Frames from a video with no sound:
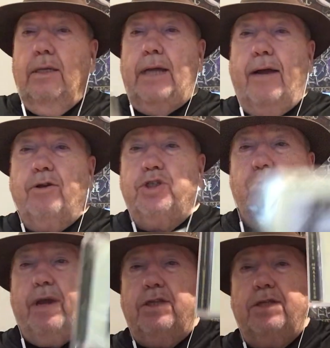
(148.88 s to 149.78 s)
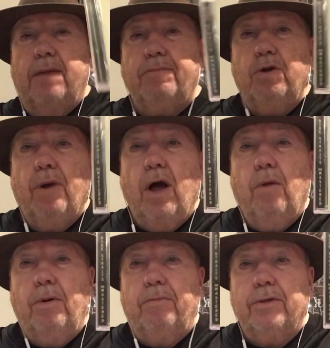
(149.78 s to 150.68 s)
Dire Straits debut
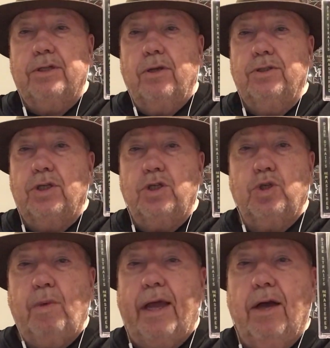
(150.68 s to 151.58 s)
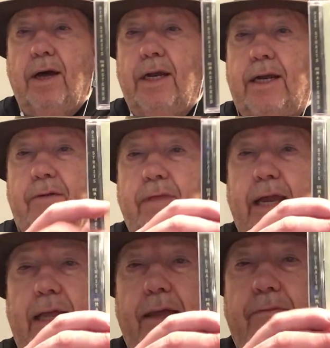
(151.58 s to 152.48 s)
album with Sultans a Swing on it and
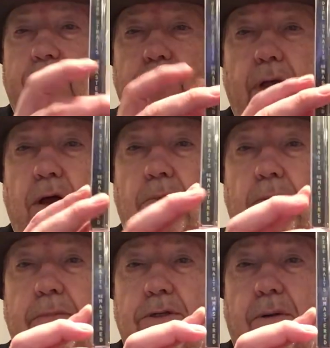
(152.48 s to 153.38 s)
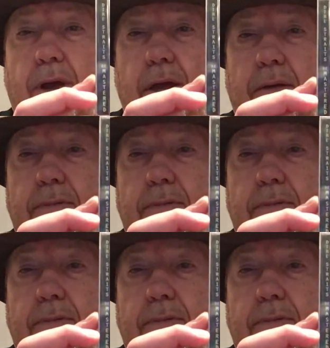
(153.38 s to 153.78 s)
everything. I love this album. It's great.